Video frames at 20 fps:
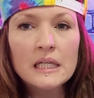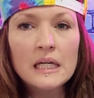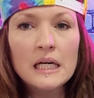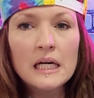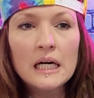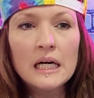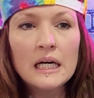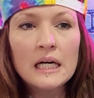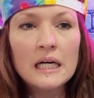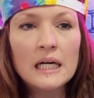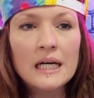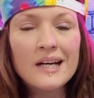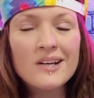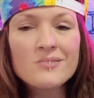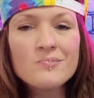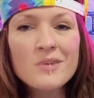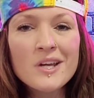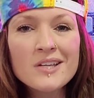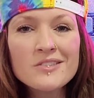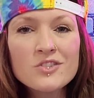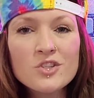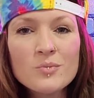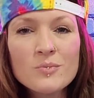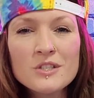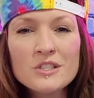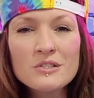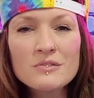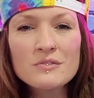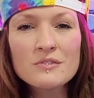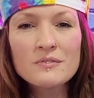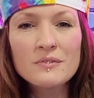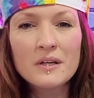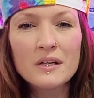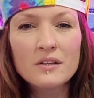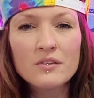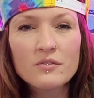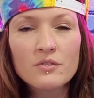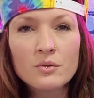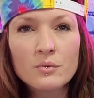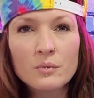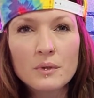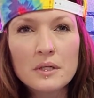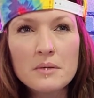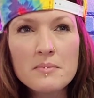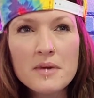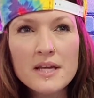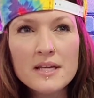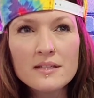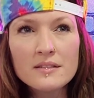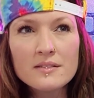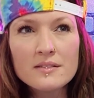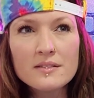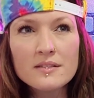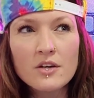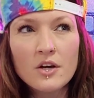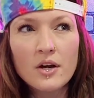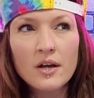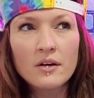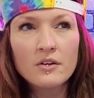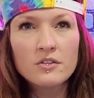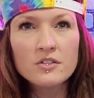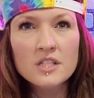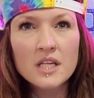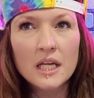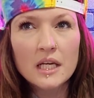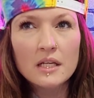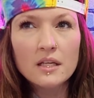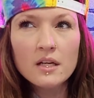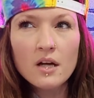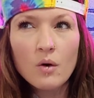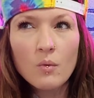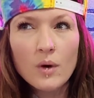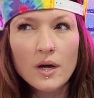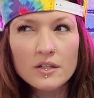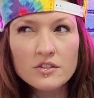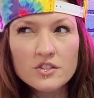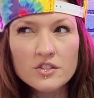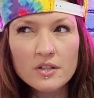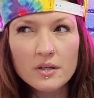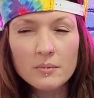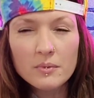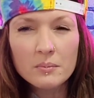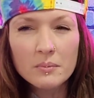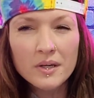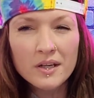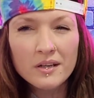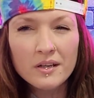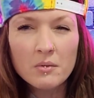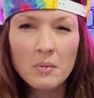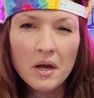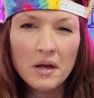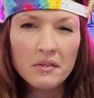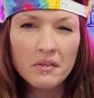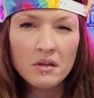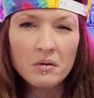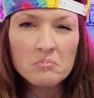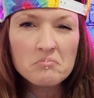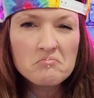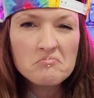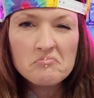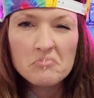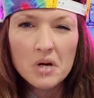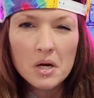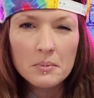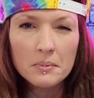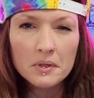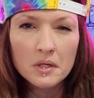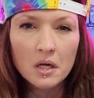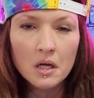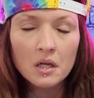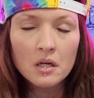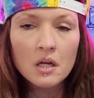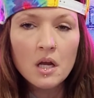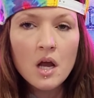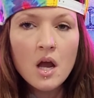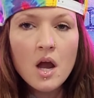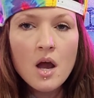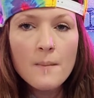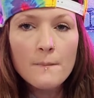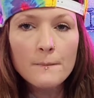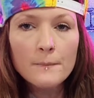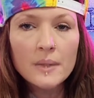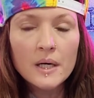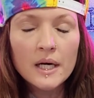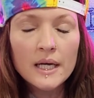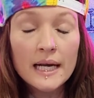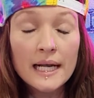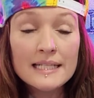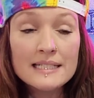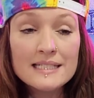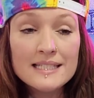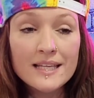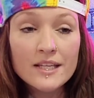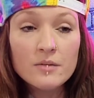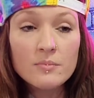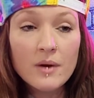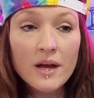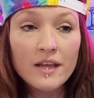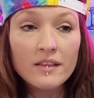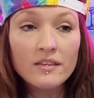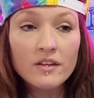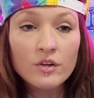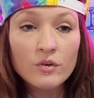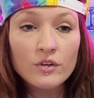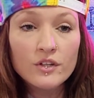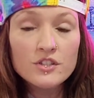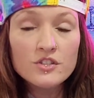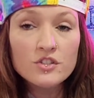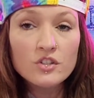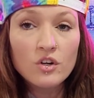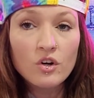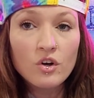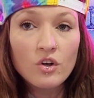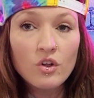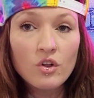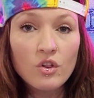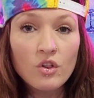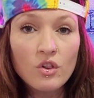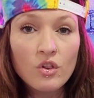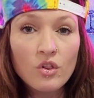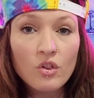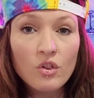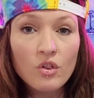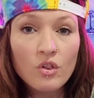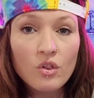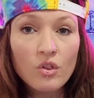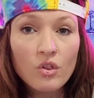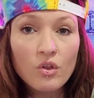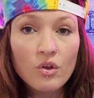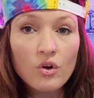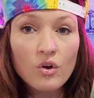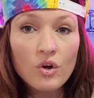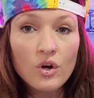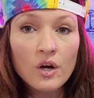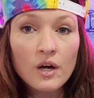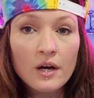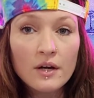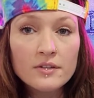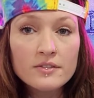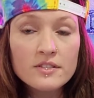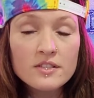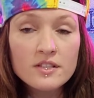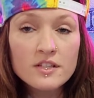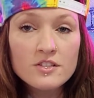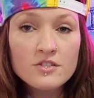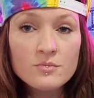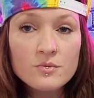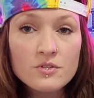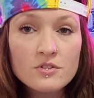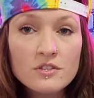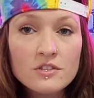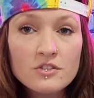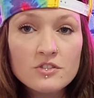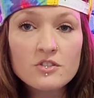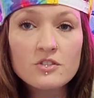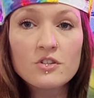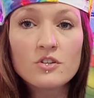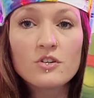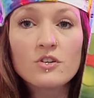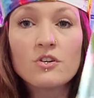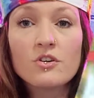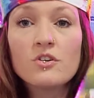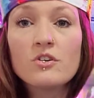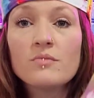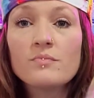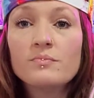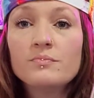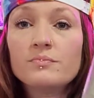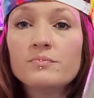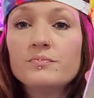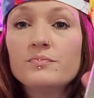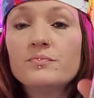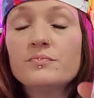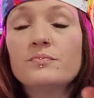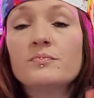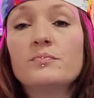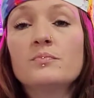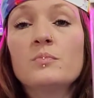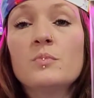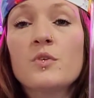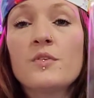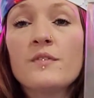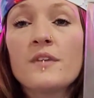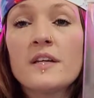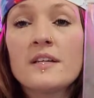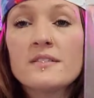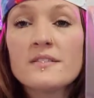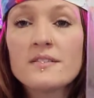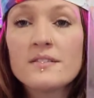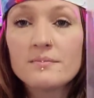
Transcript: uh, I'm not so much of a fan of the remakes. They're entertaining. I'll watch them. Am I going to buy them? Probably not but I did buy the original uh, Teenage Mutant Ninja Turtle movies.